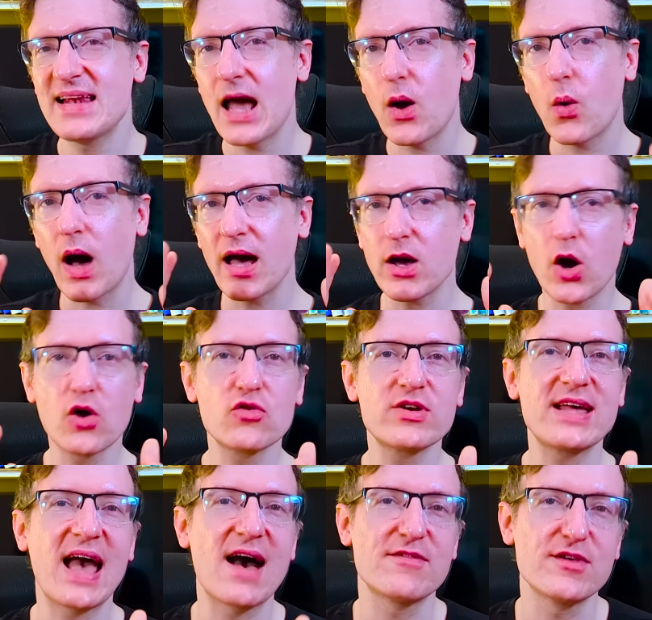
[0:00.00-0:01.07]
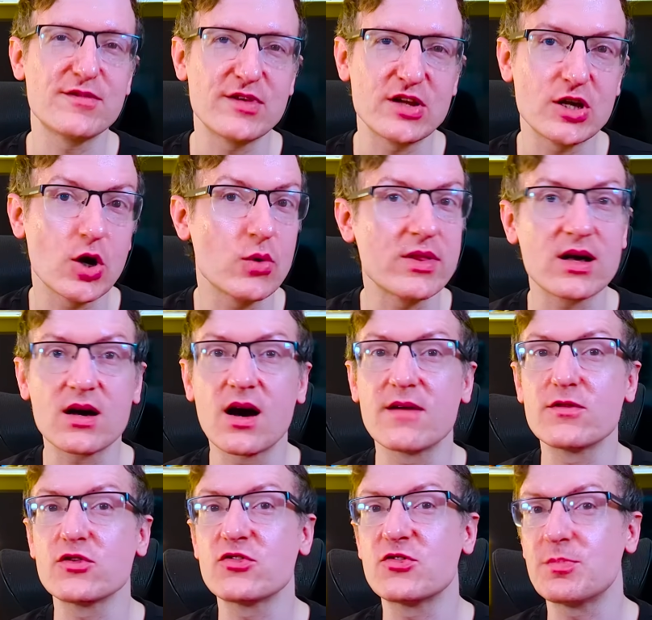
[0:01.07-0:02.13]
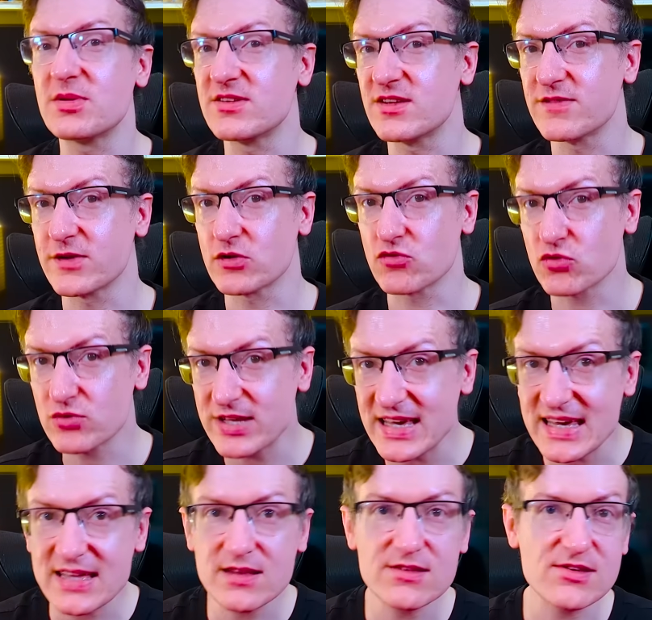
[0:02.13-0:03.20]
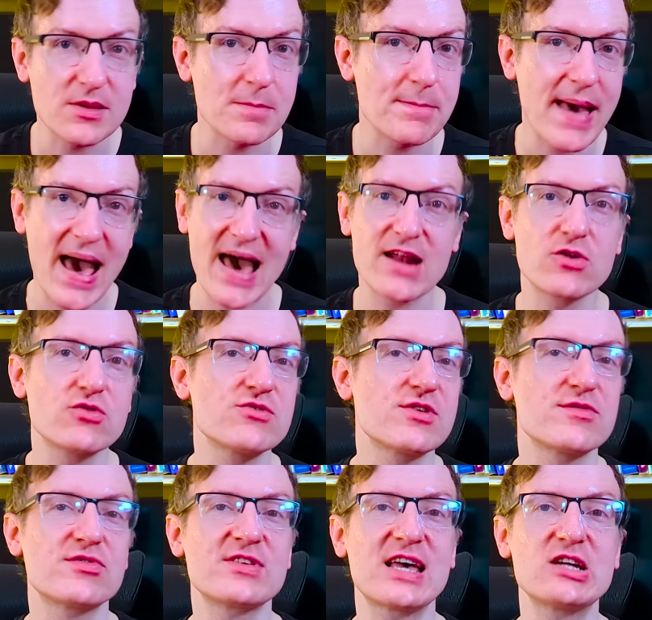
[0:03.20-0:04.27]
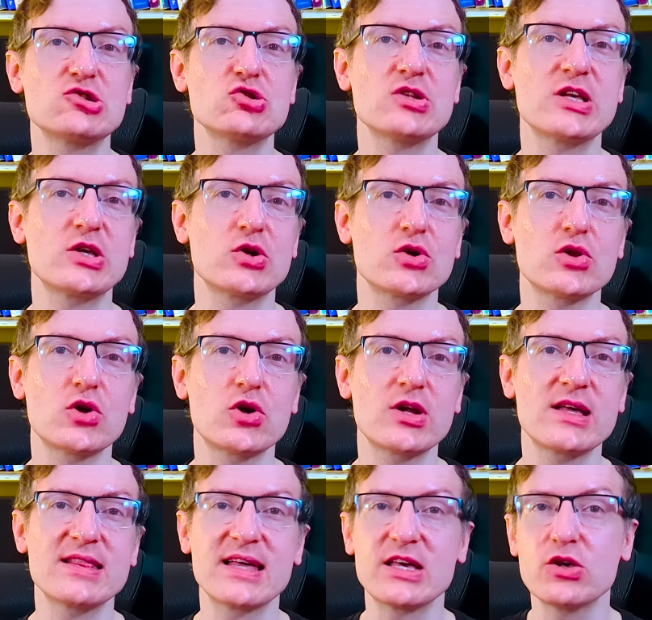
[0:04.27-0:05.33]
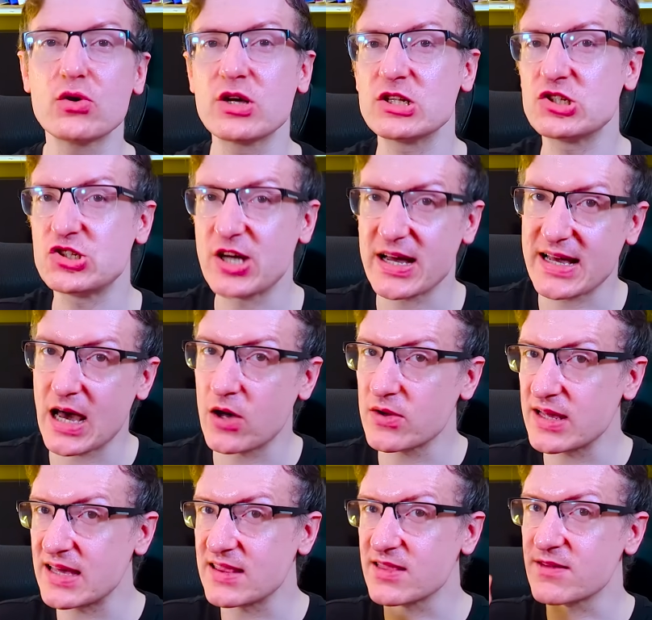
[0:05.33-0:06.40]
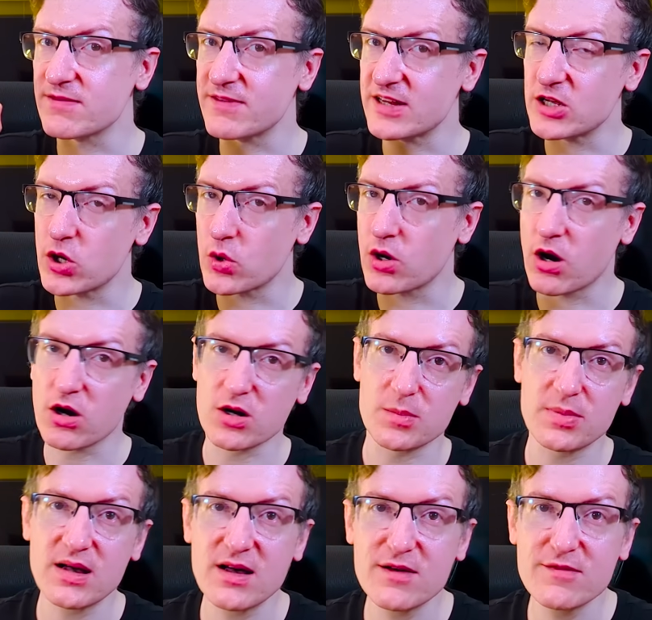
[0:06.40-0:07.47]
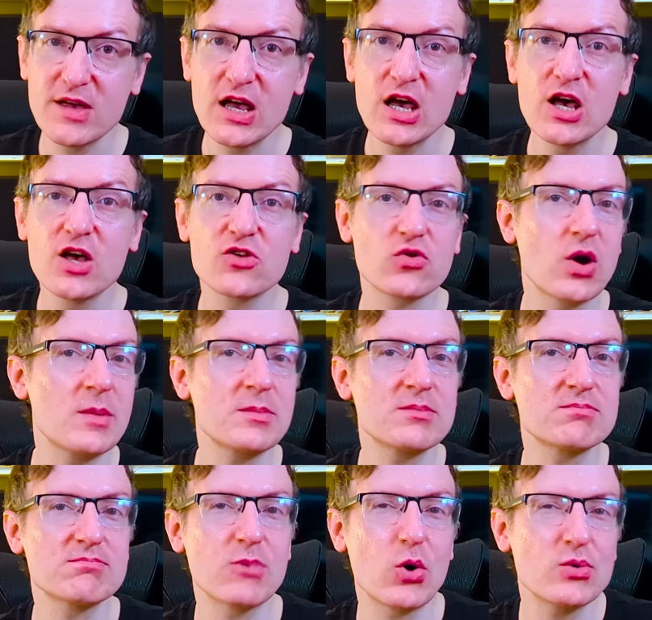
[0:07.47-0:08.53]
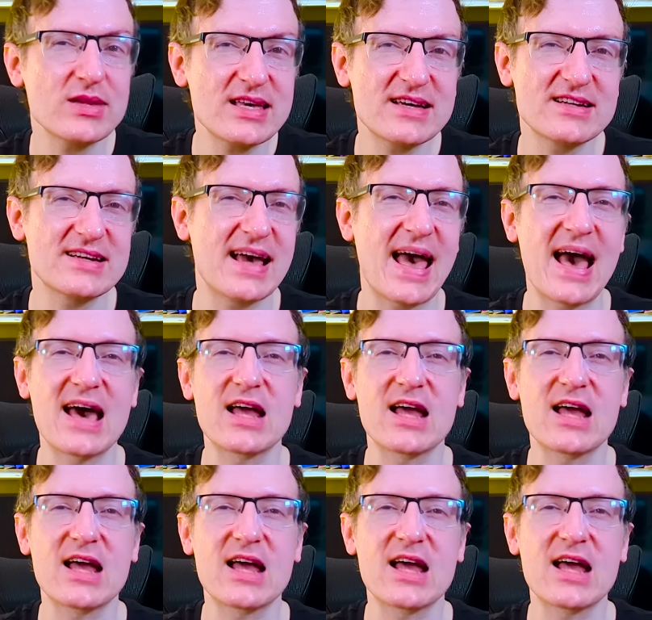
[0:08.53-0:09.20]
Now, I already have a video that covers specific routines and patterns of scheduling your learning that you can check out in the video card above, so I'm only going to